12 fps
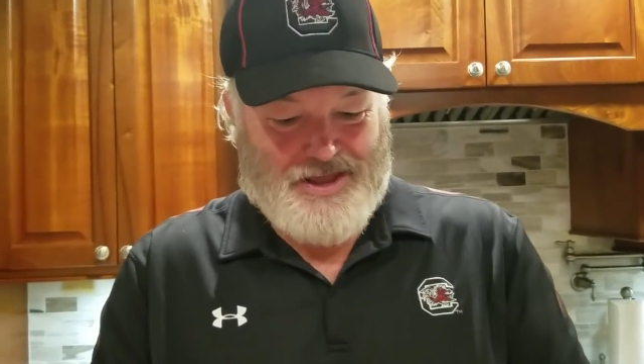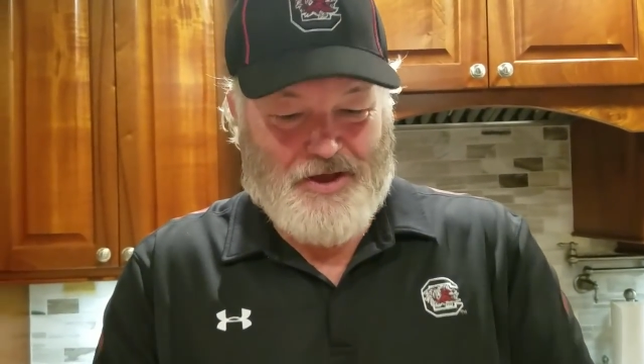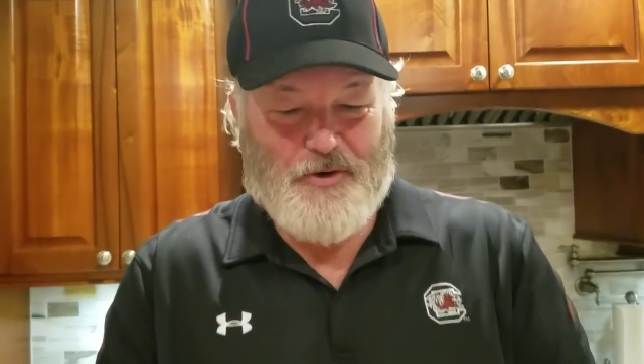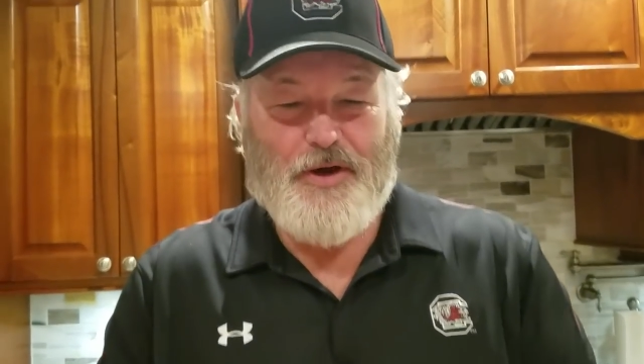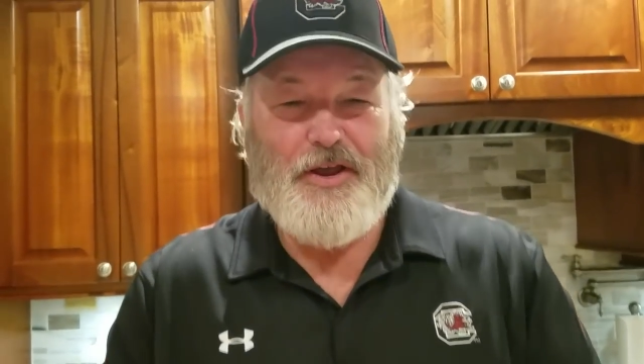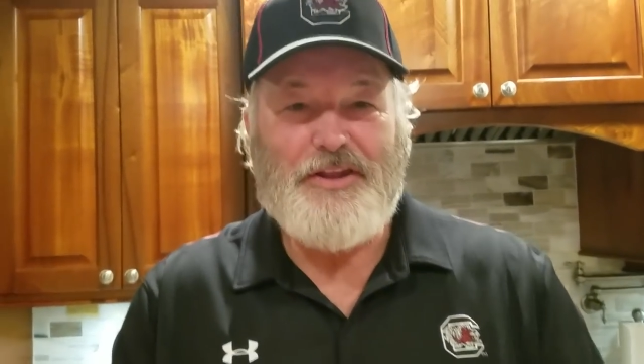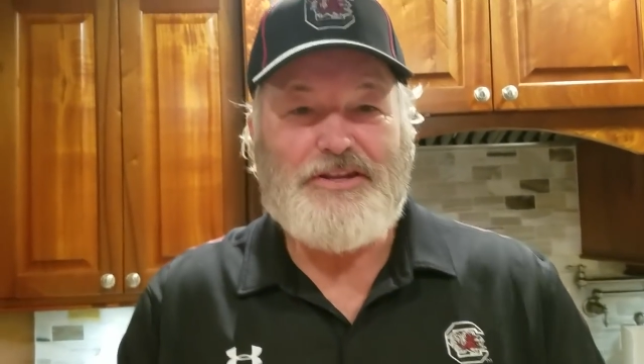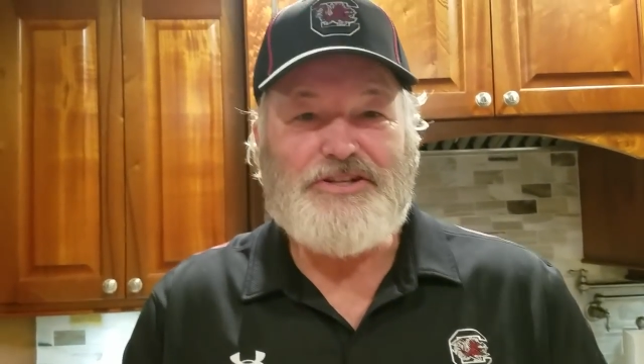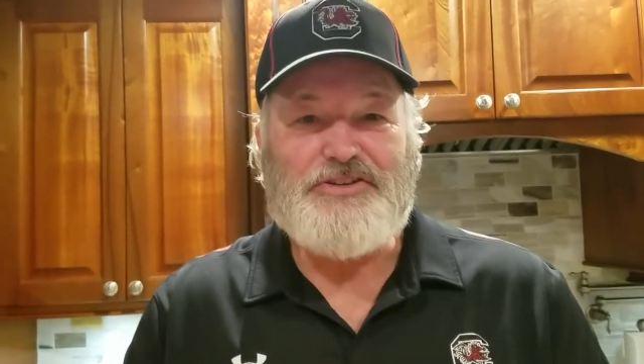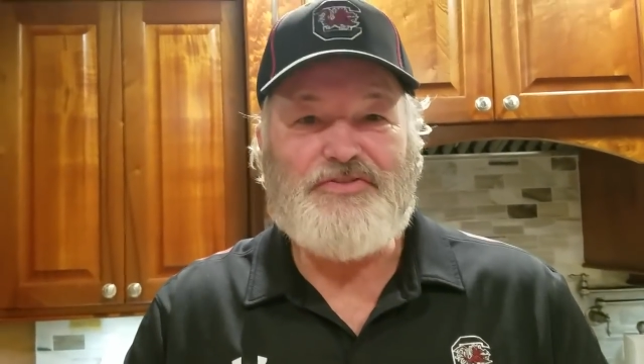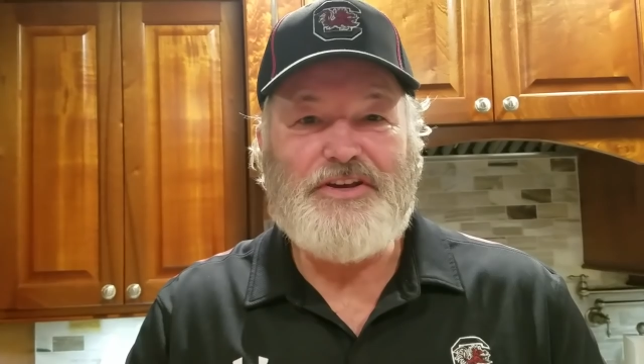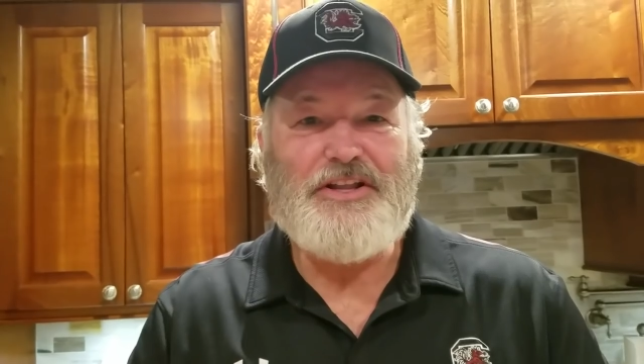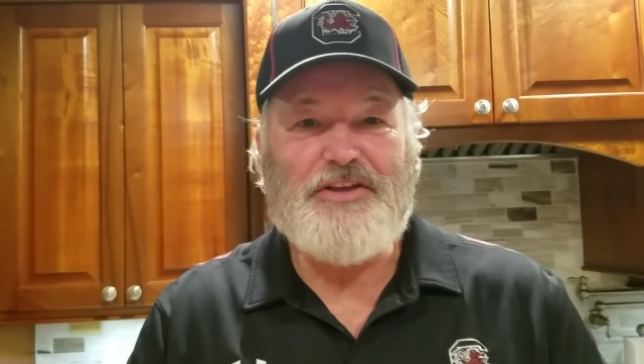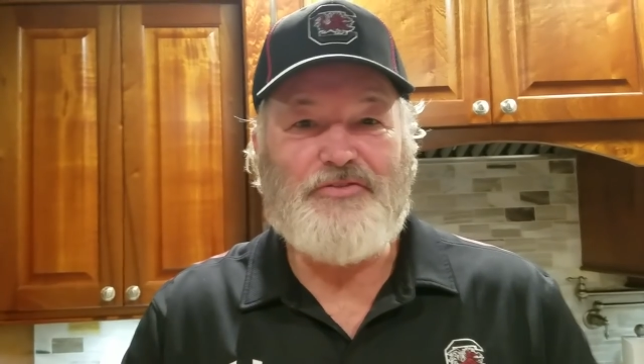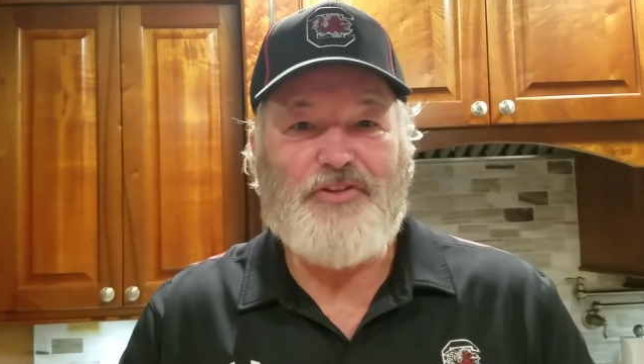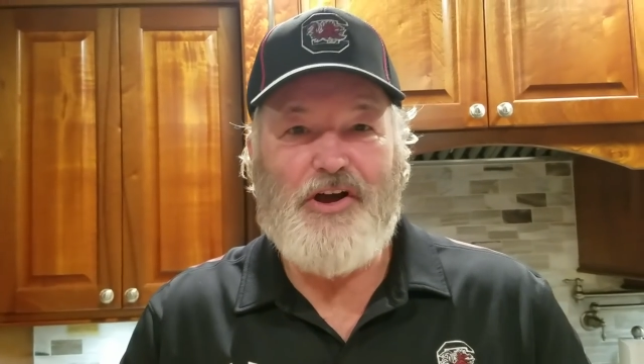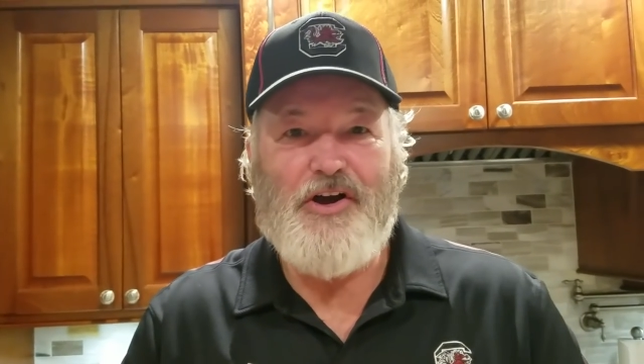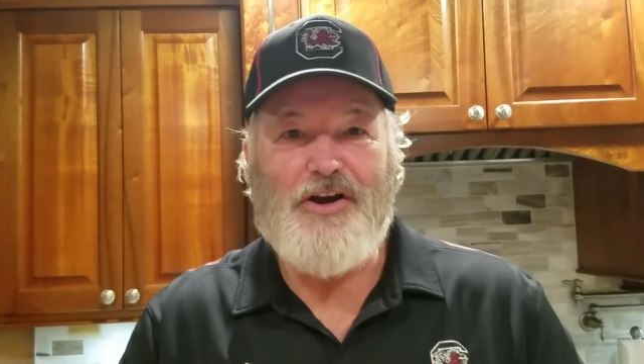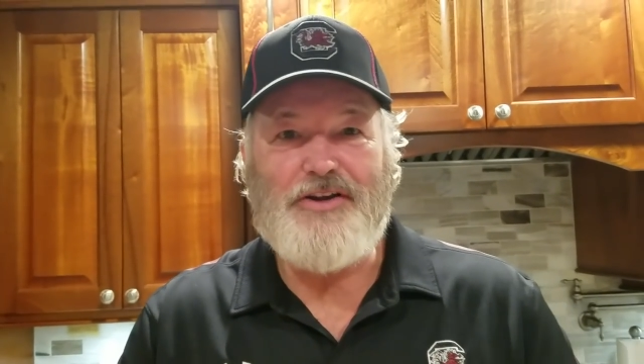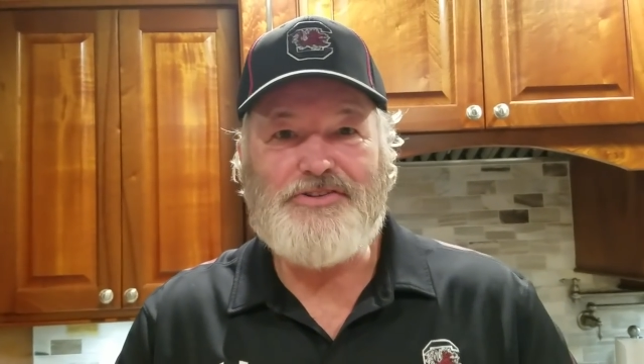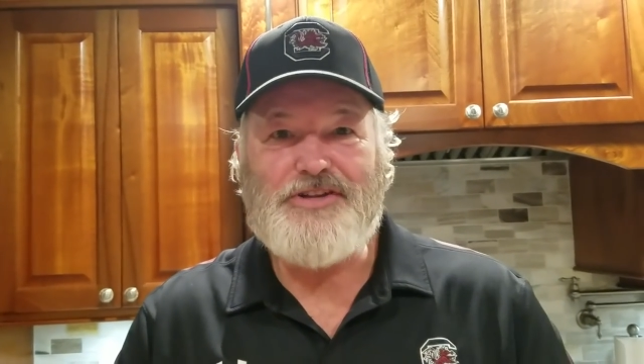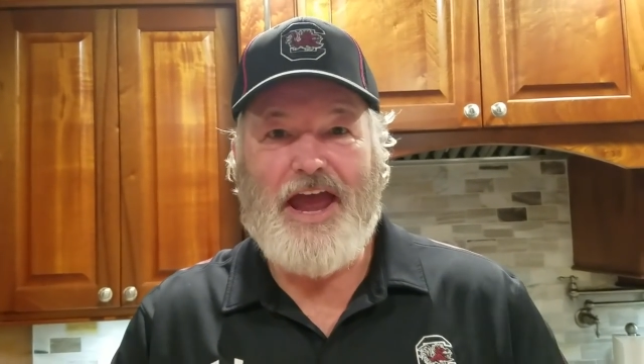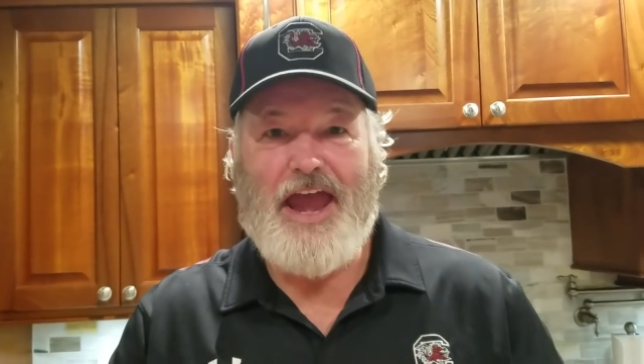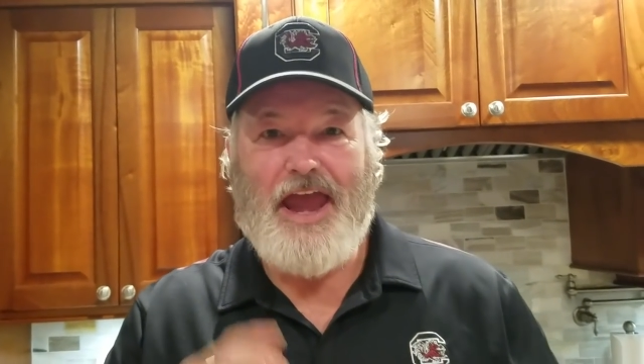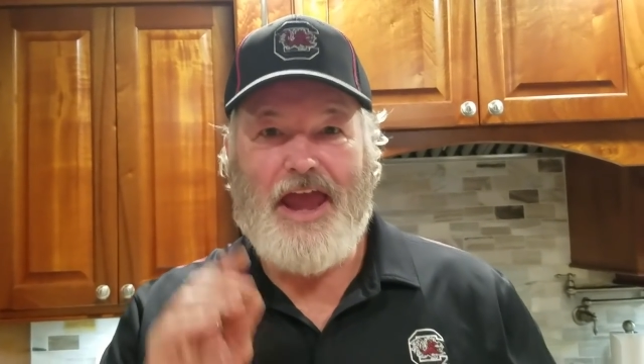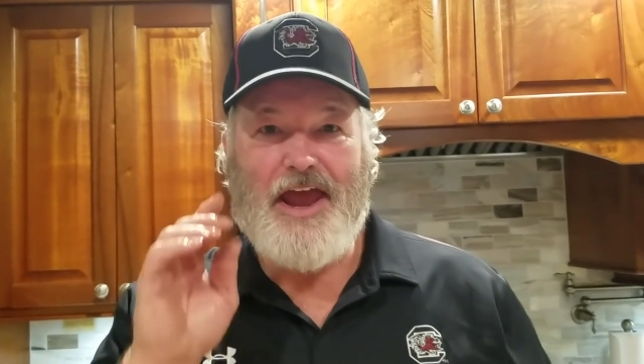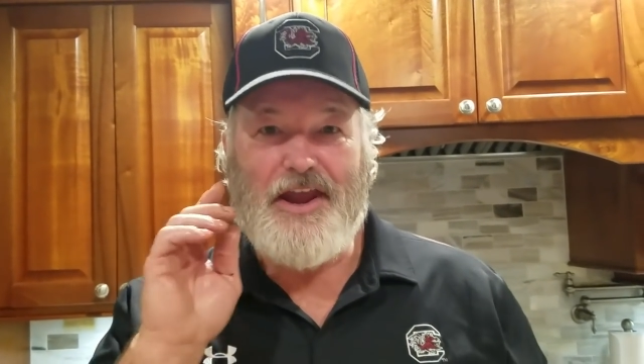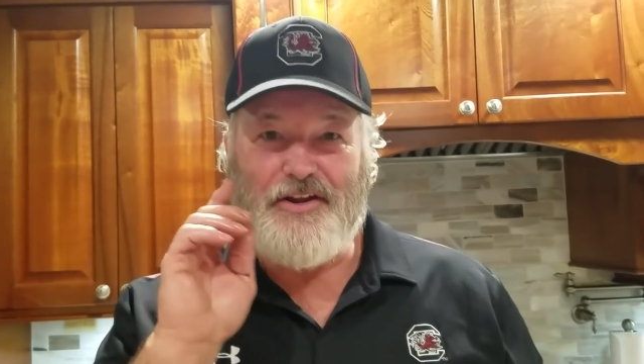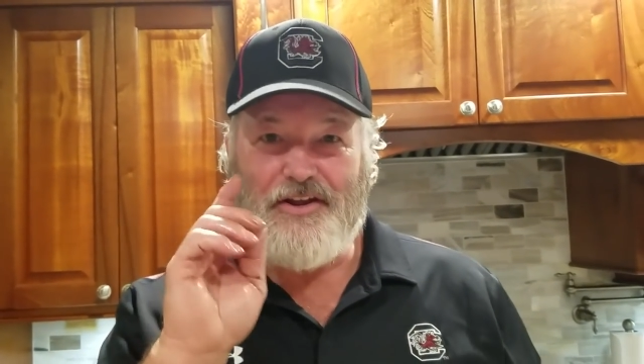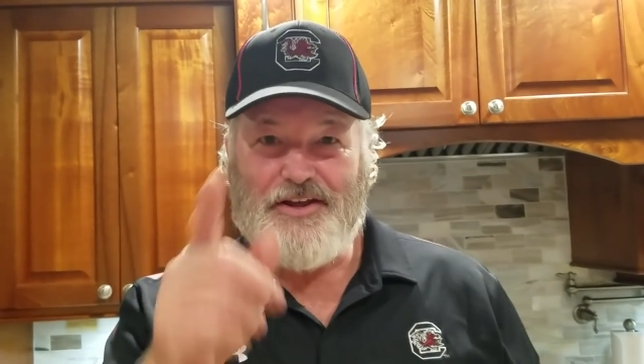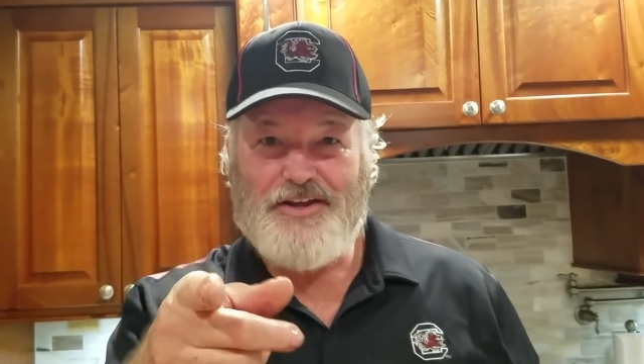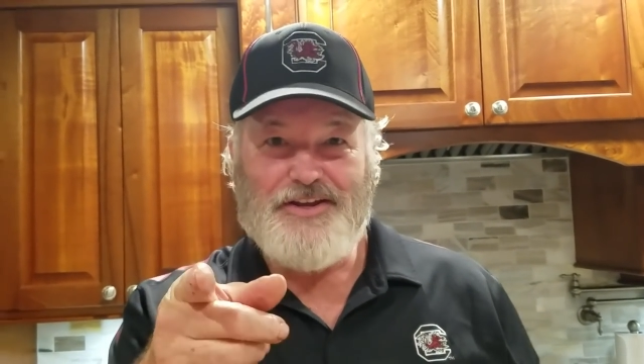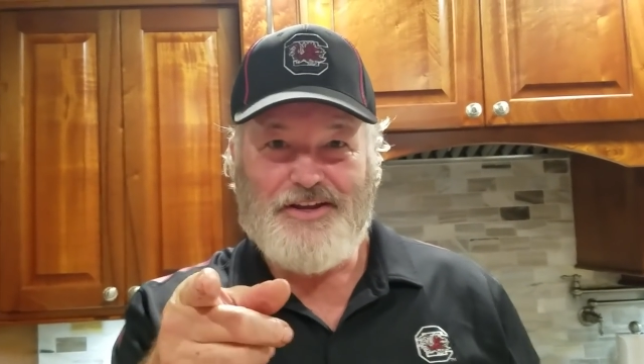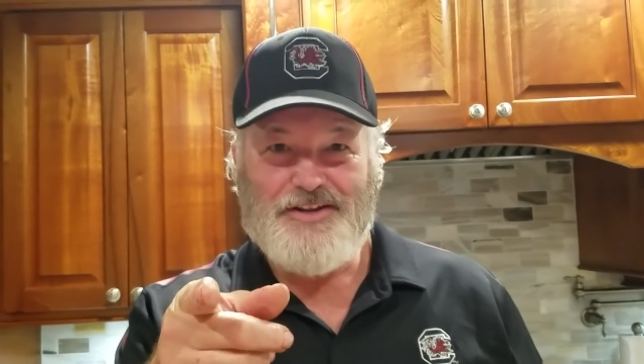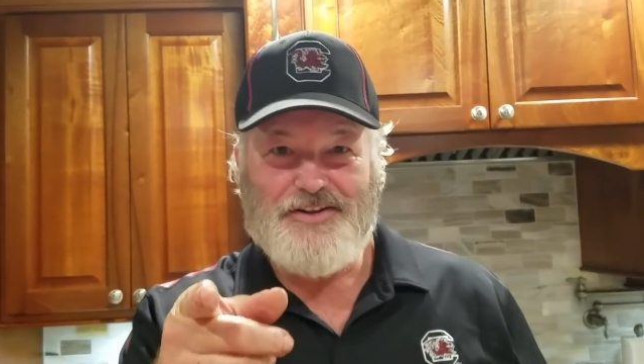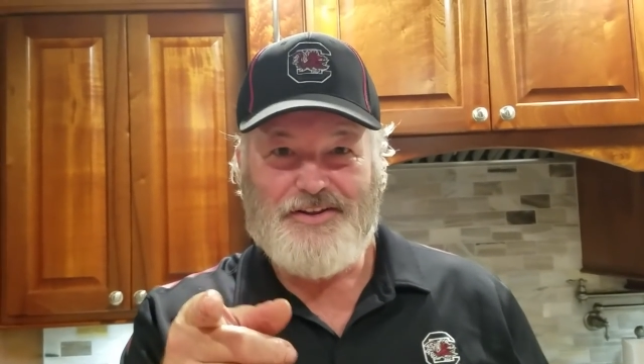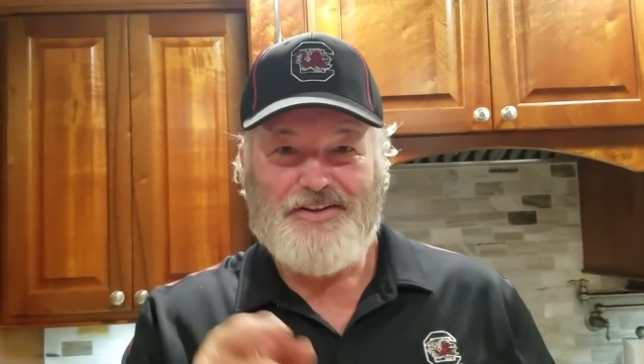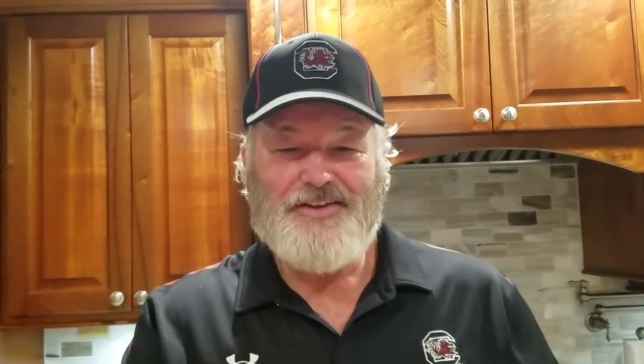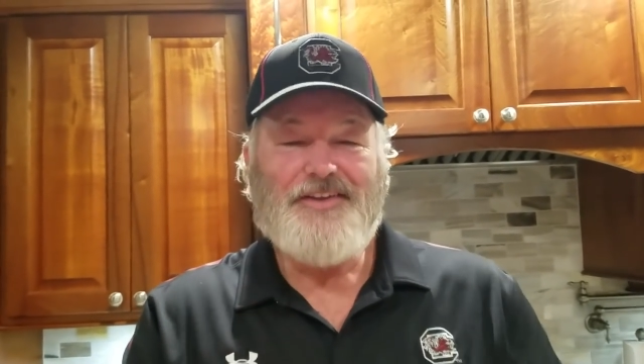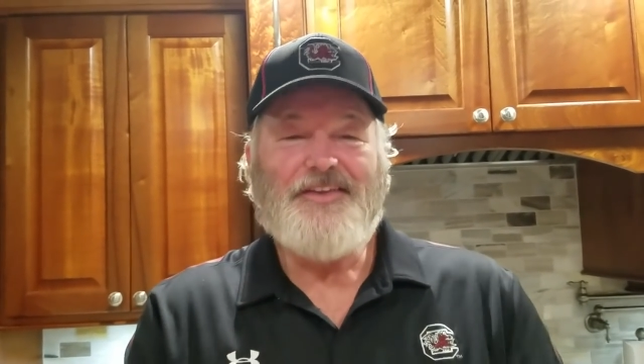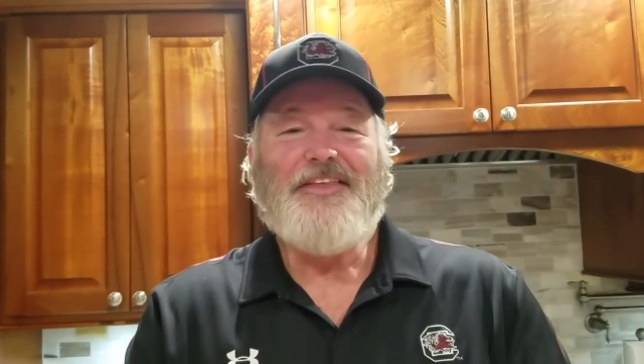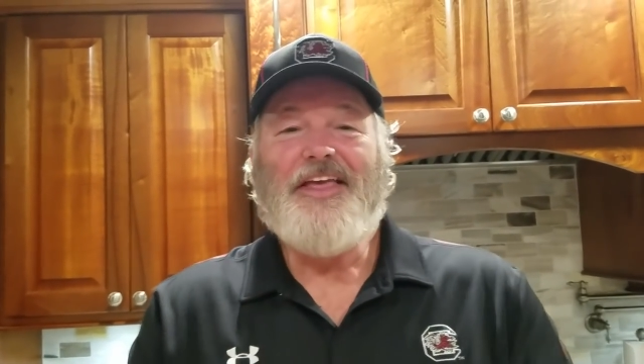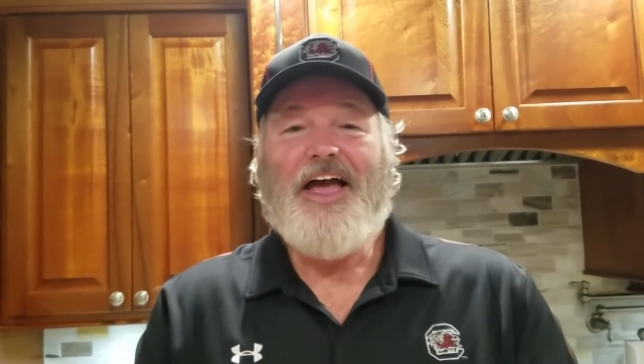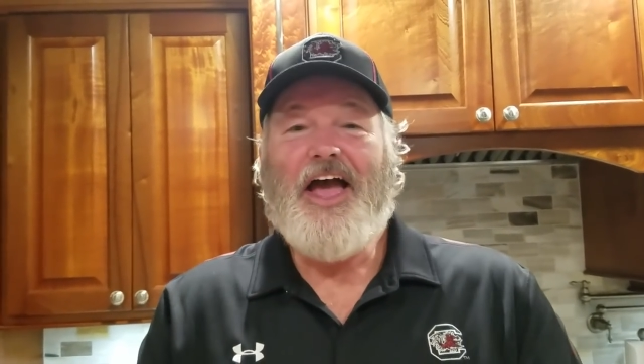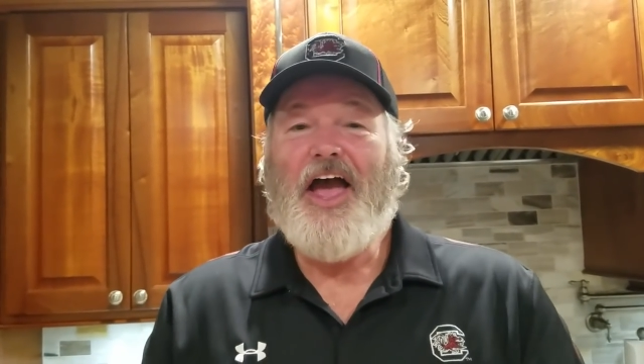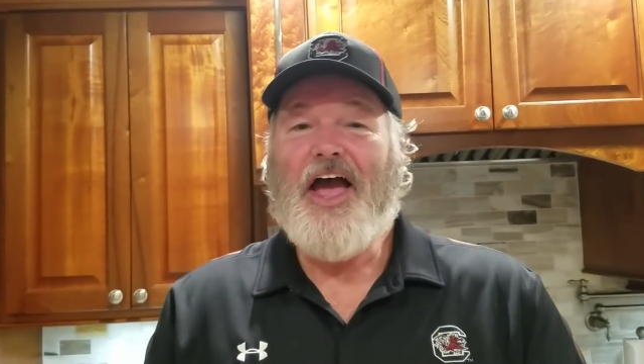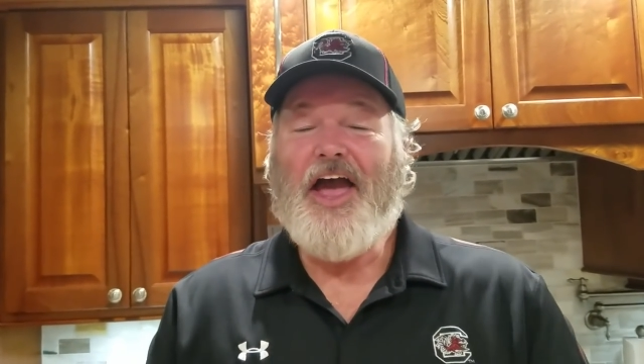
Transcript: Well, this is Phil and Florence and Janet and Florence.